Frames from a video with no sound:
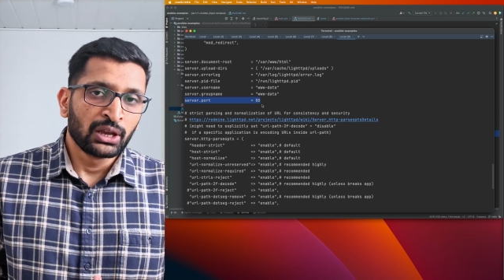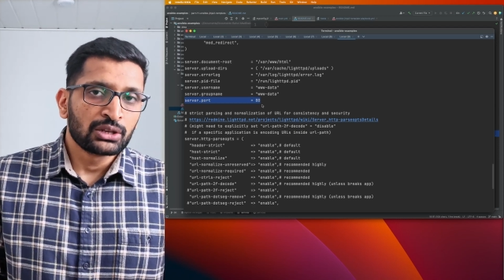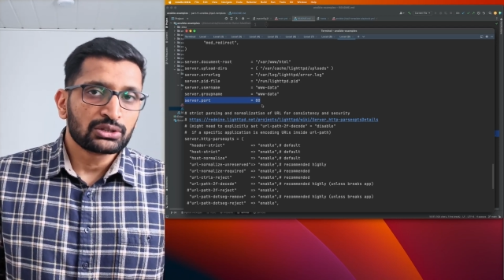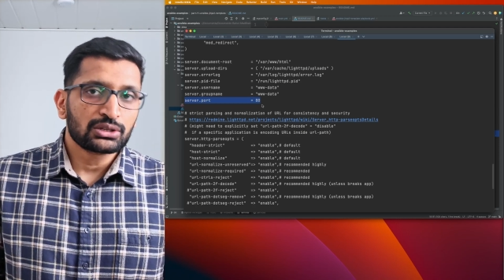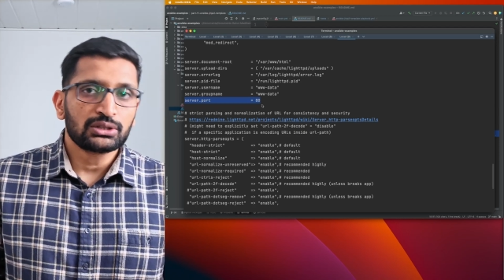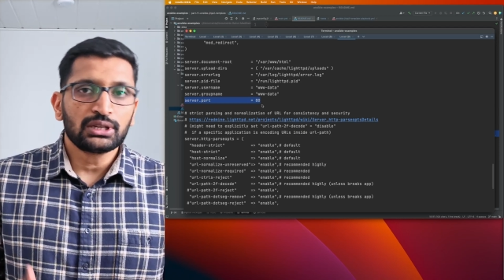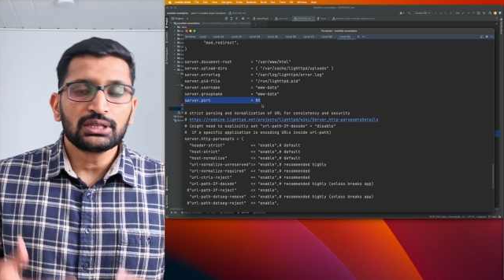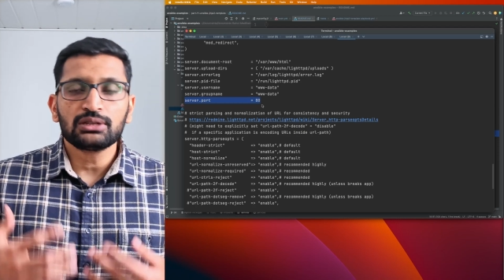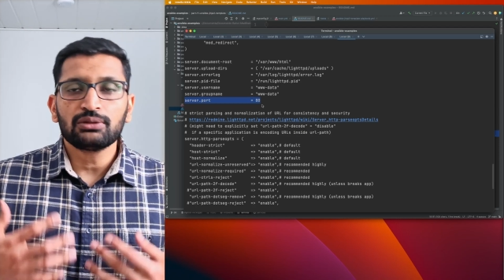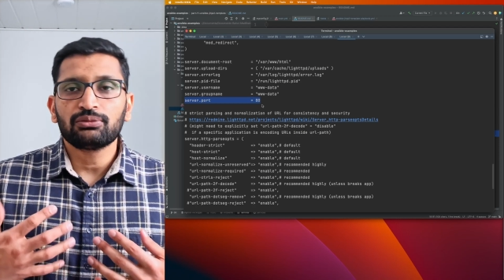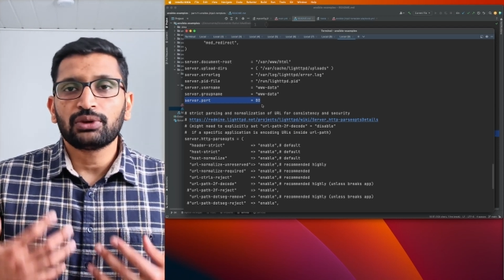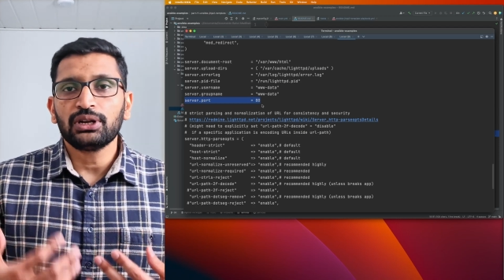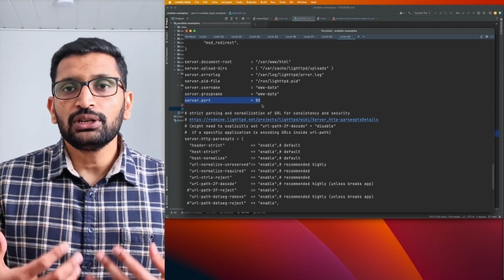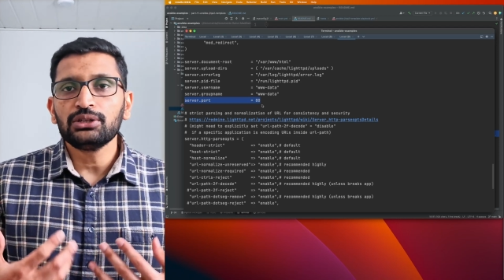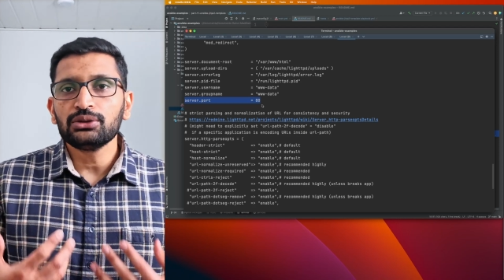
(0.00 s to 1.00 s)
So that's a
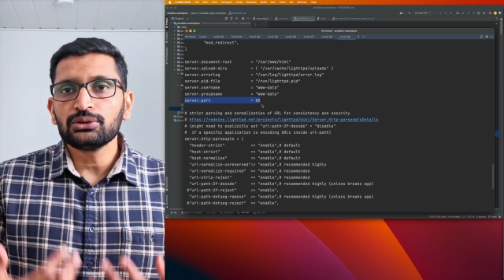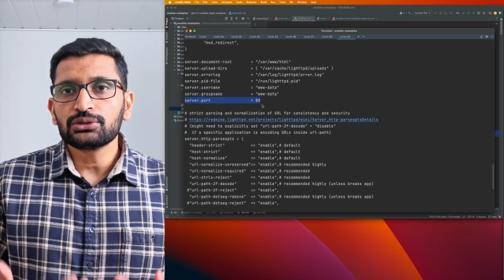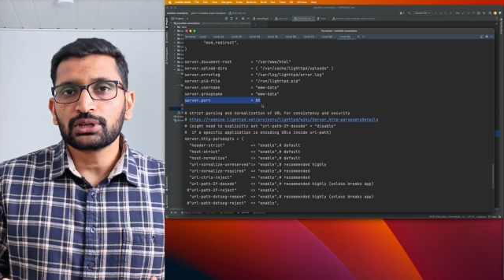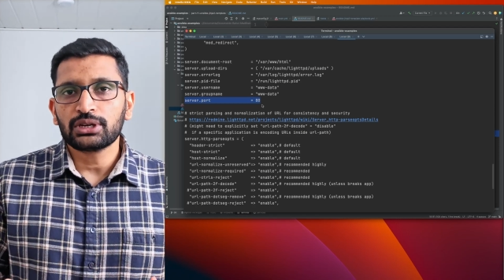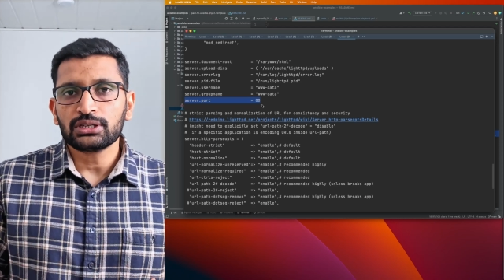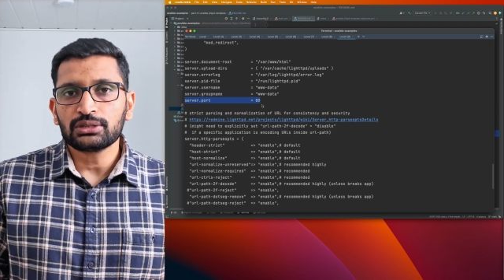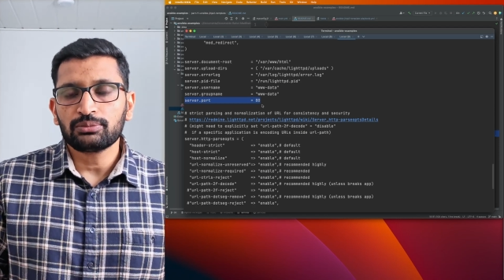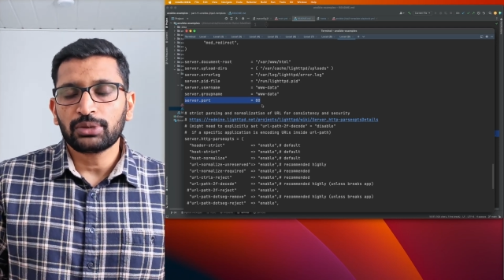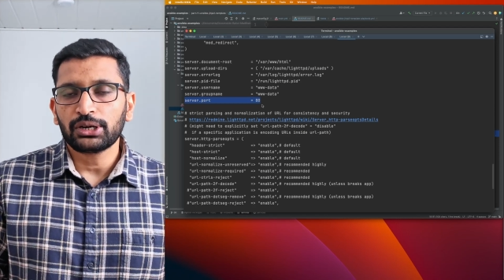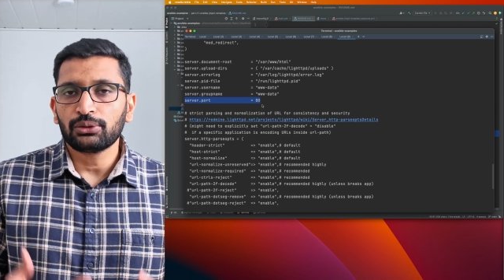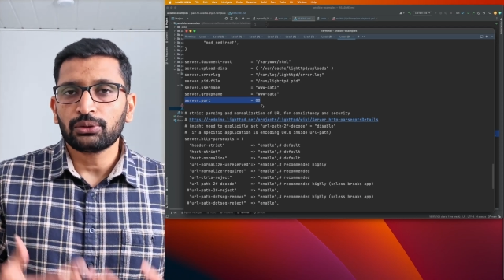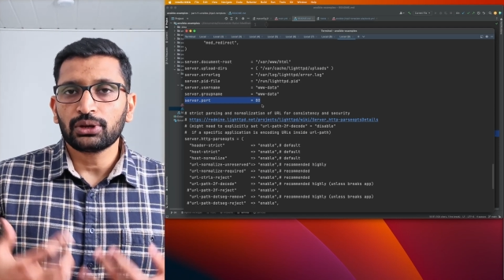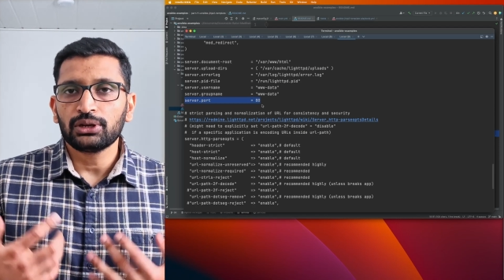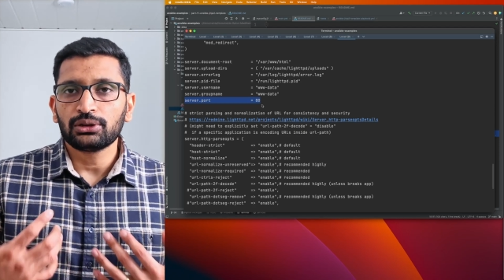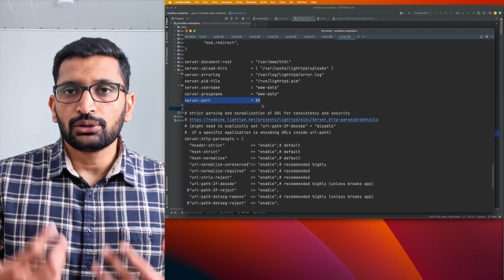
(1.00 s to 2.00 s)
one use case, but
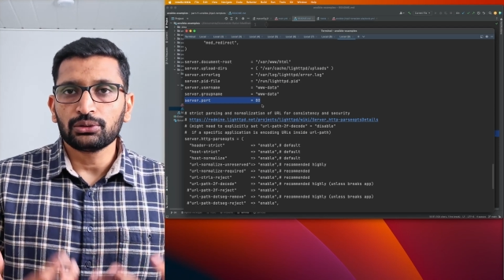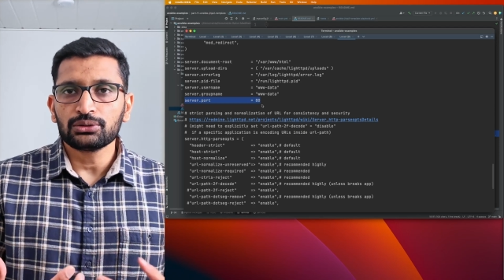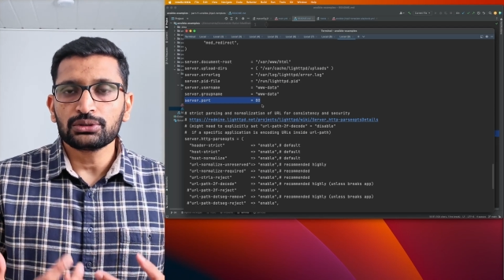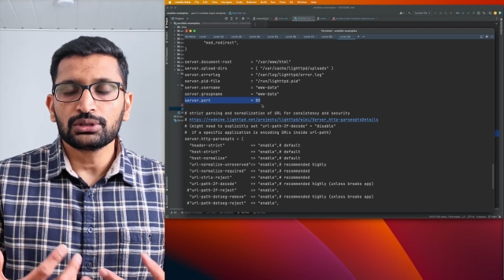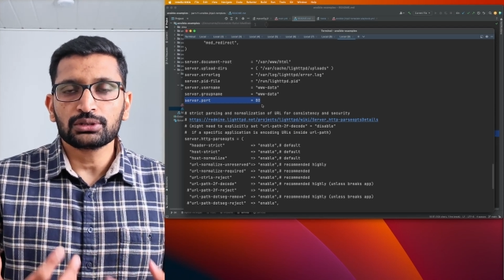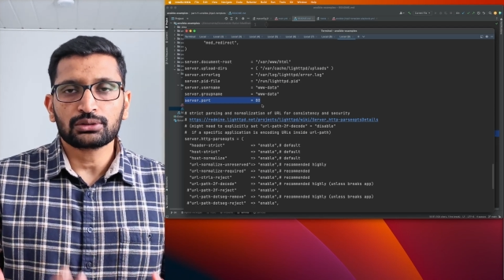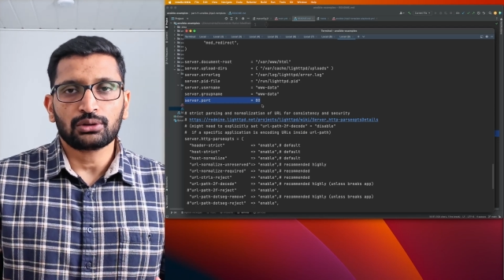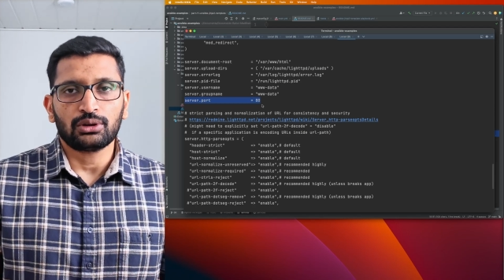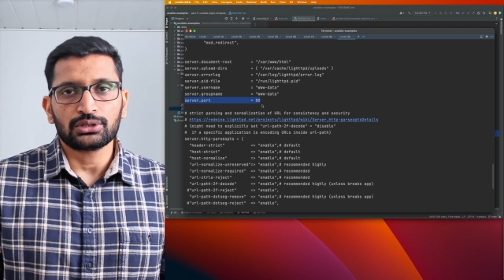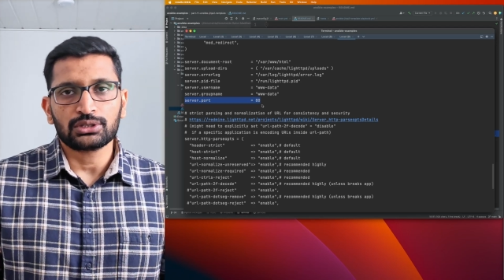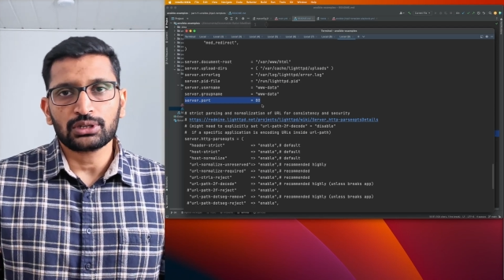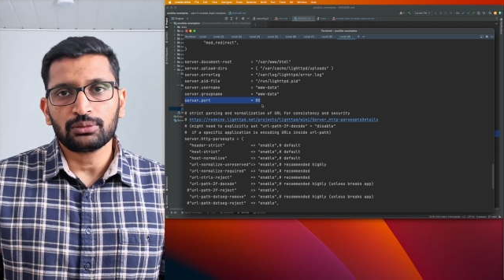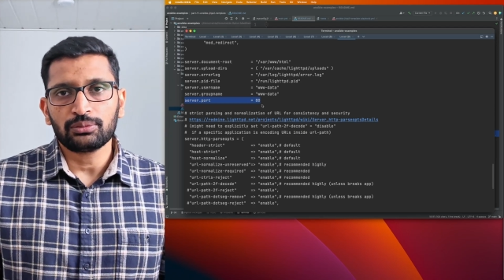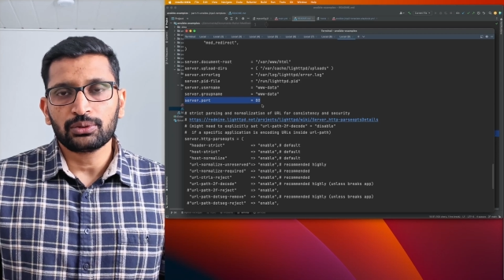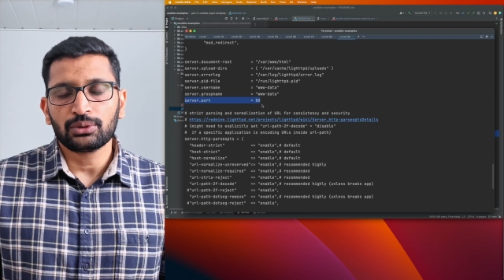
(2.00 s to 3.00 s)
you can use this
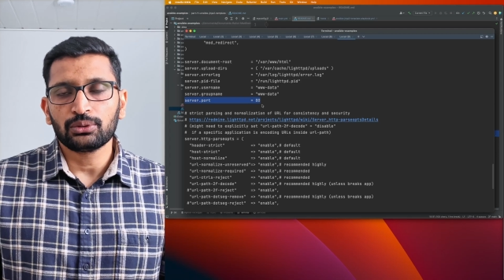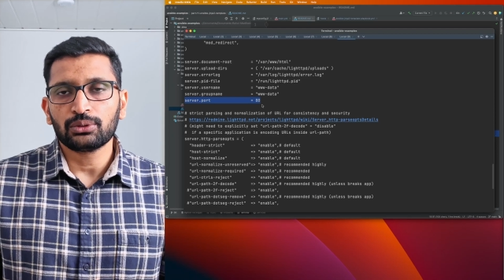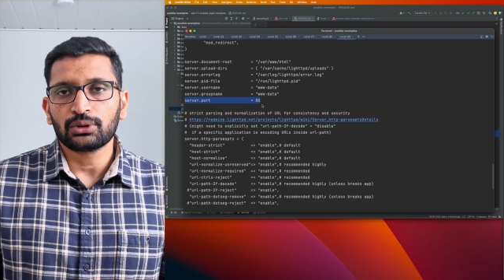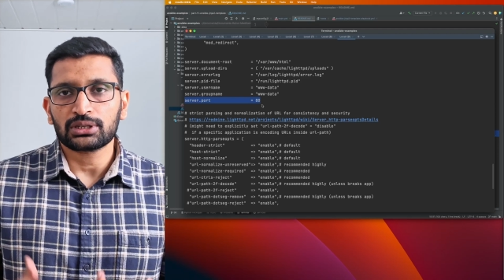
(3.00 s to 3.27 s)
concept to